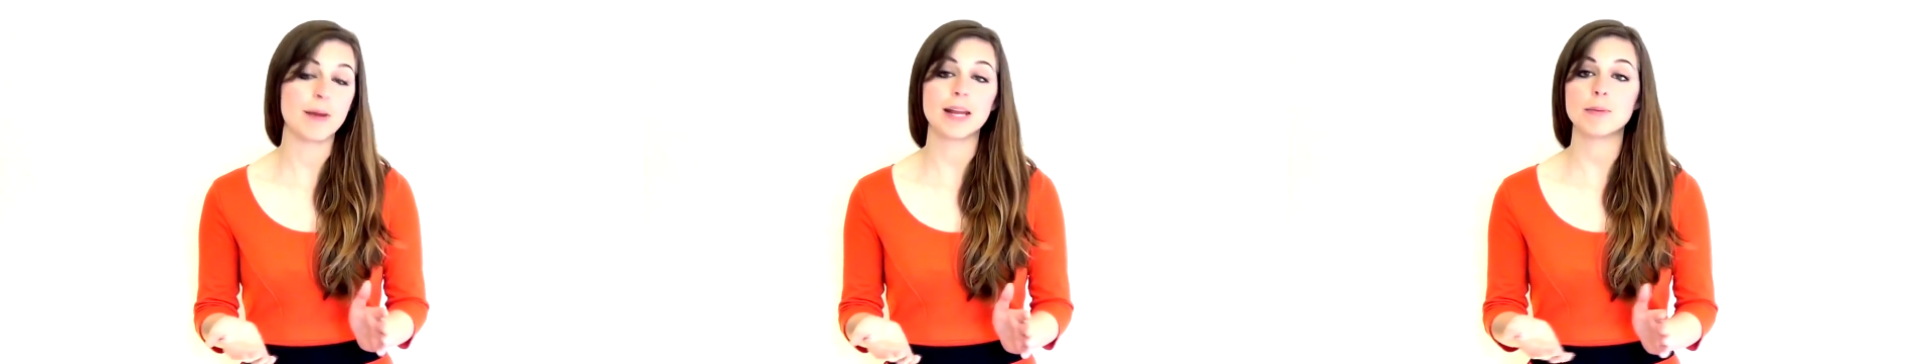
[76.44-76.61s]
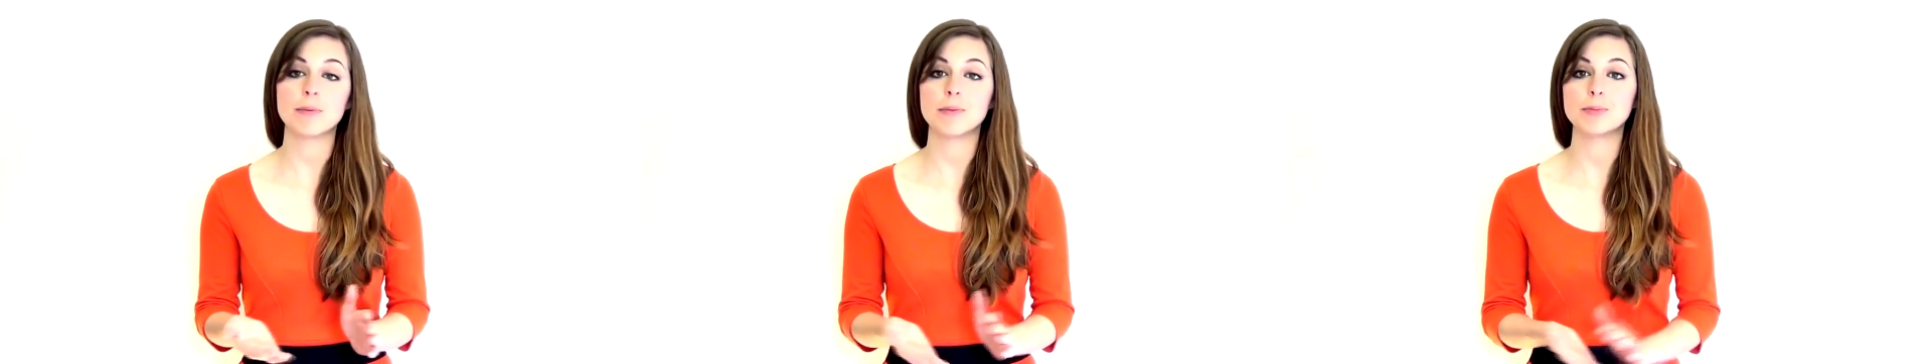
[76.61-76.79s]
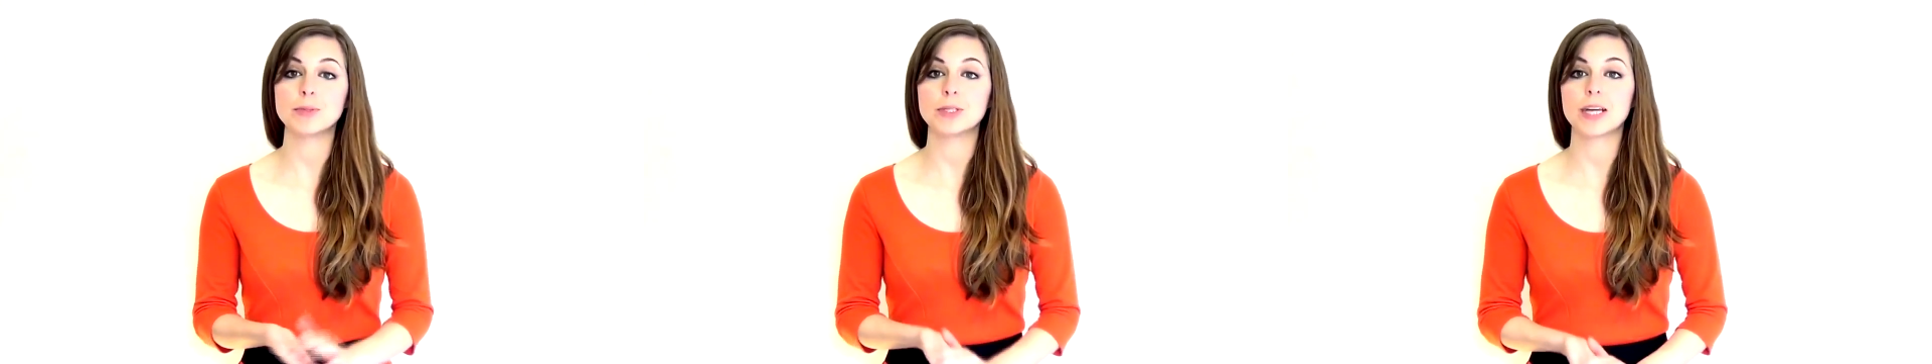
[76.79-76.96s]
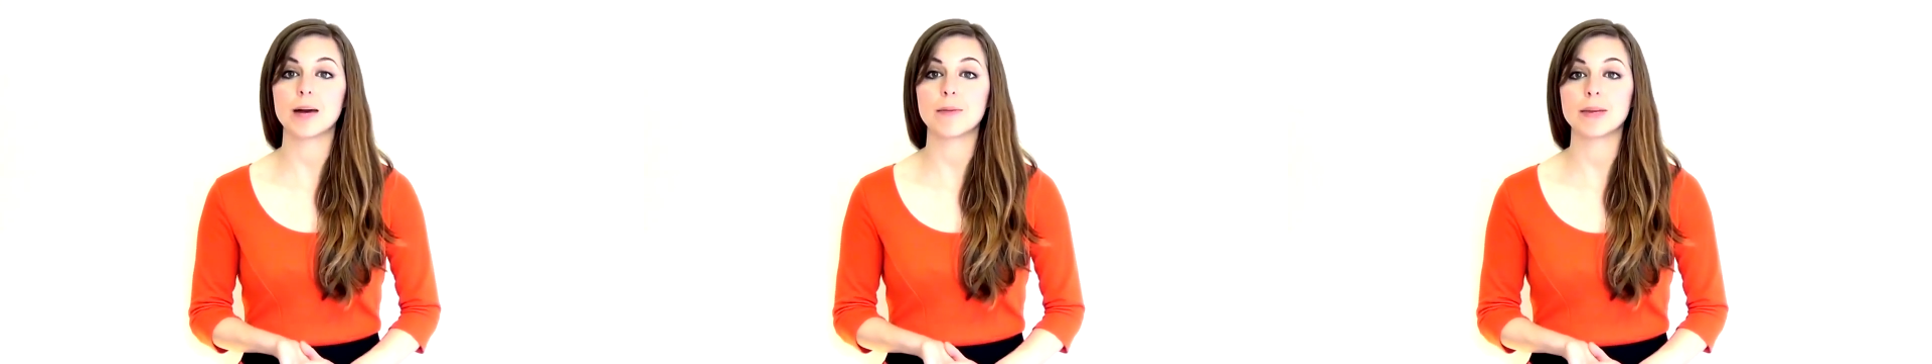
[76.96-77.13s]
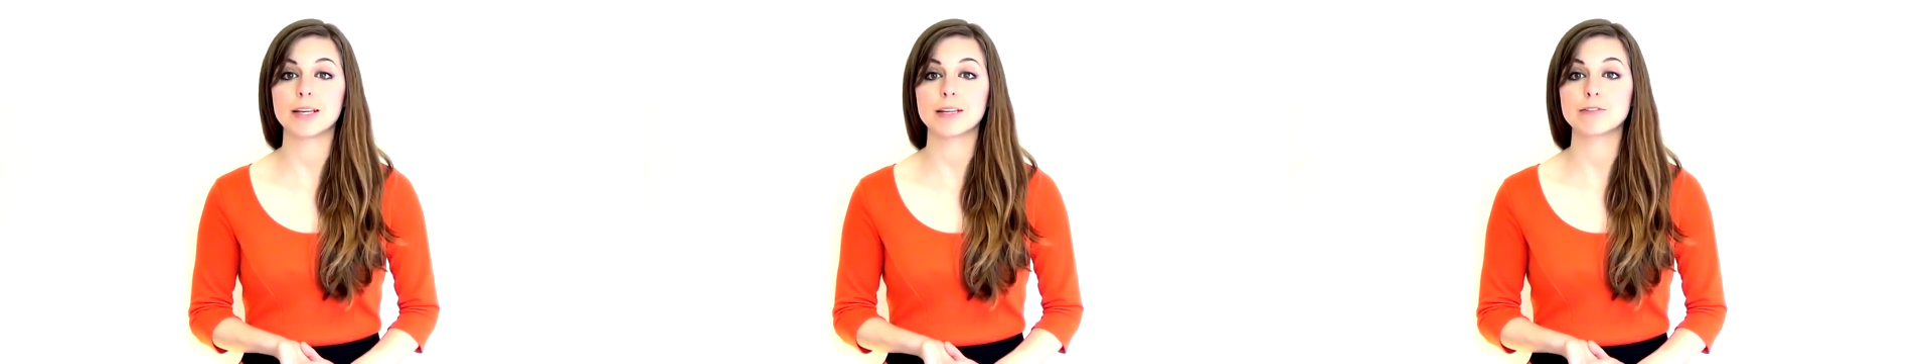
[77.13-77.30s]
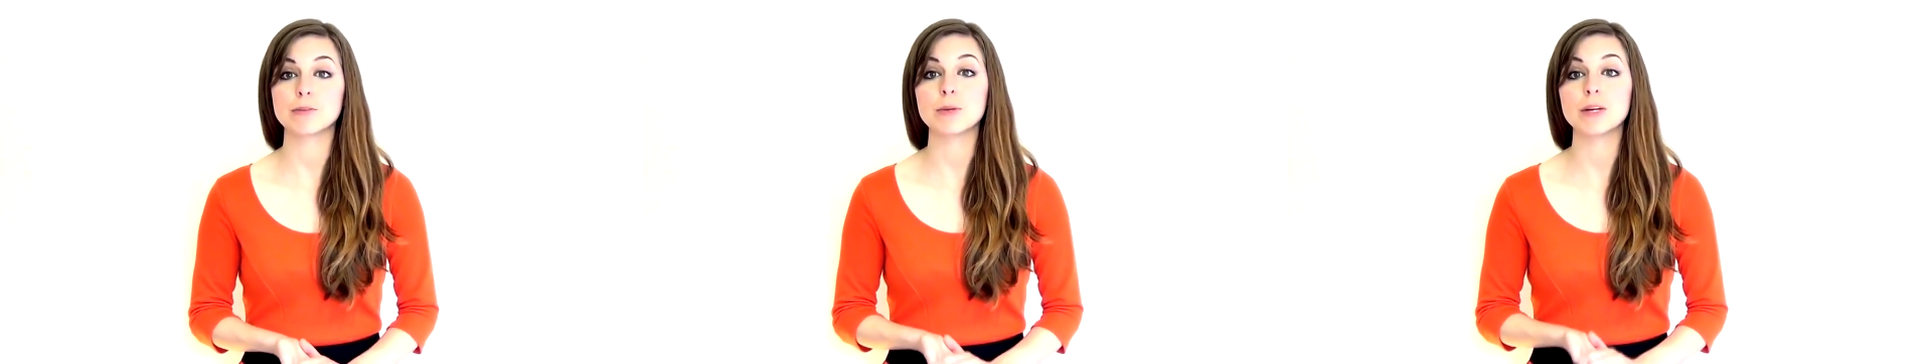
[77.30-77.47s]
For many people
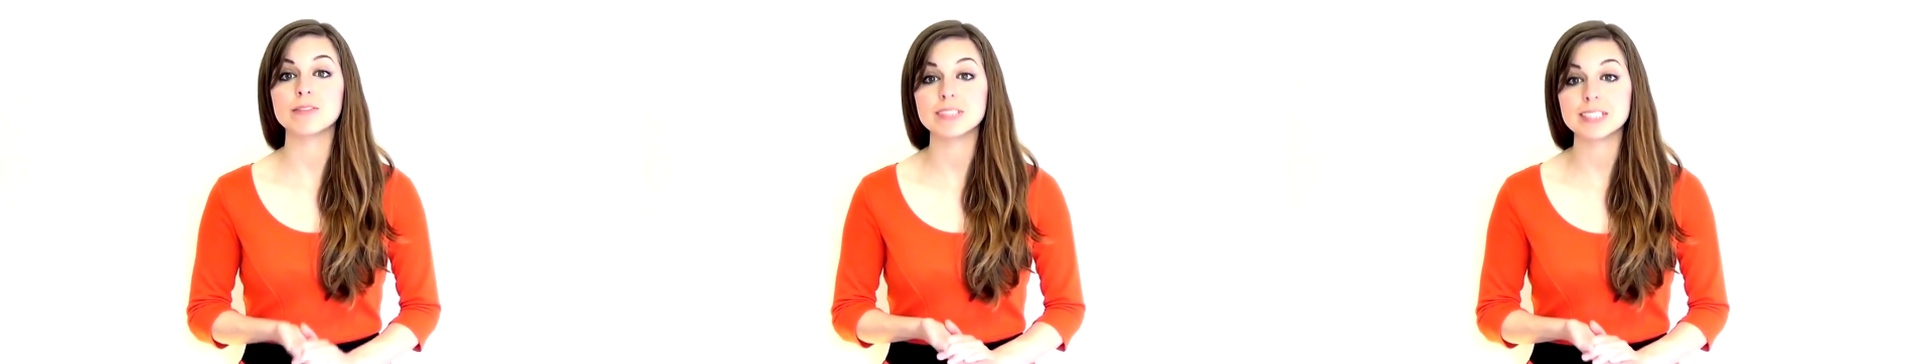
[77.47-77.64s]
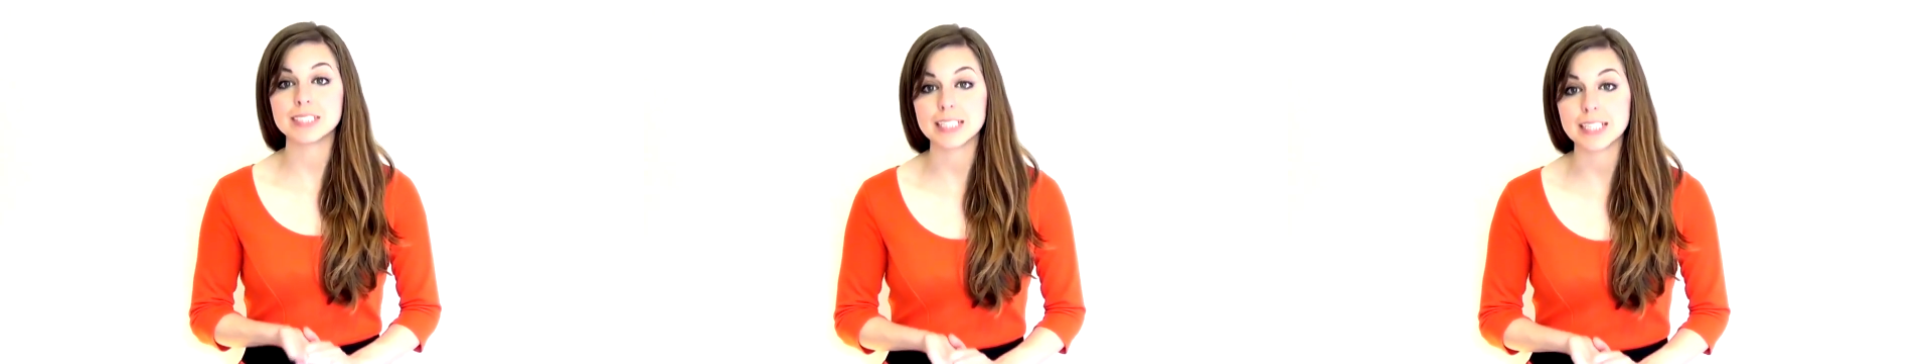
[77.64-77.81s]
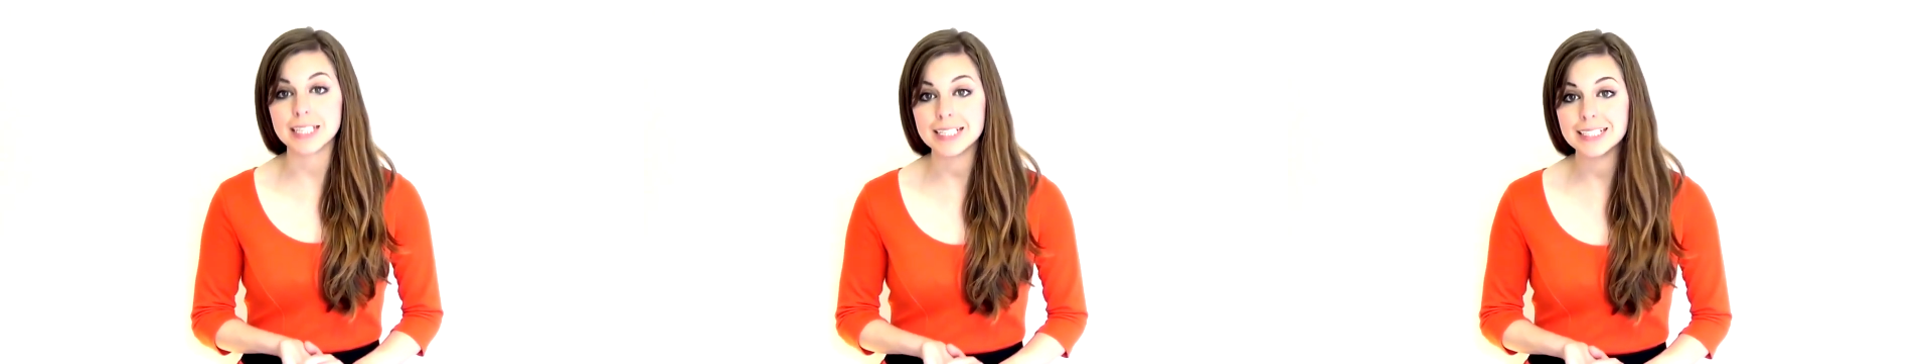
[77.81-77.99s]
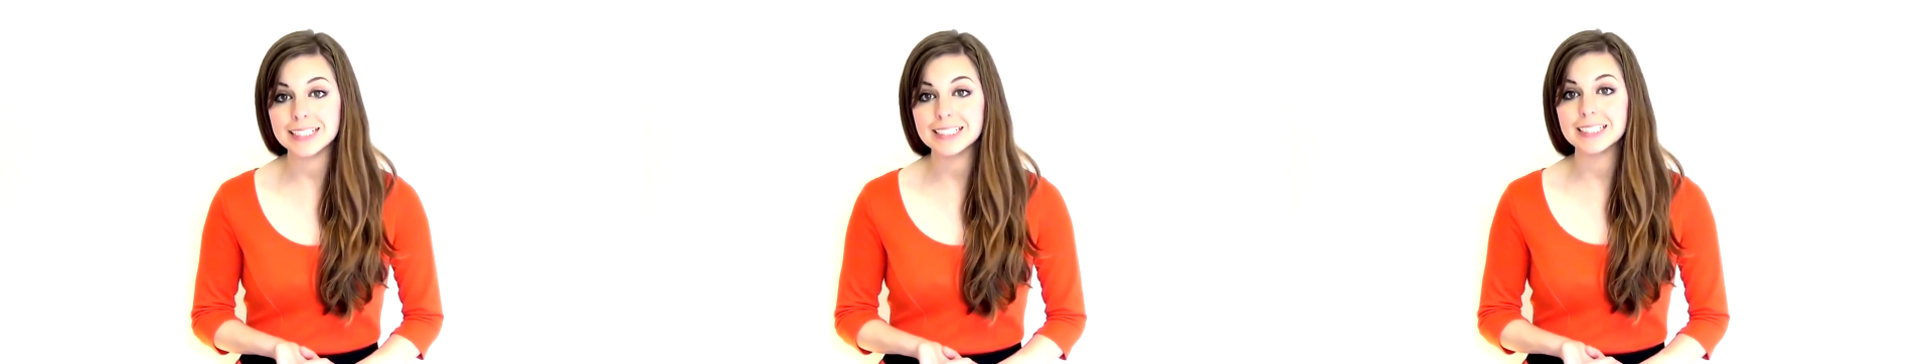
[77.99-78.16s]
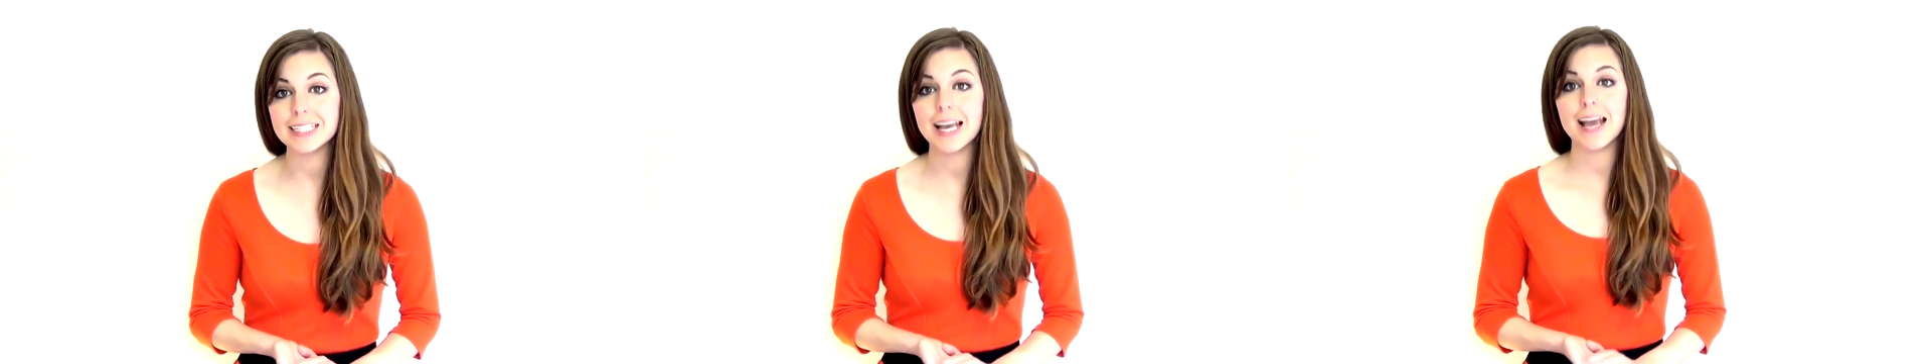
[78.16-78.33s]
coming from overseas,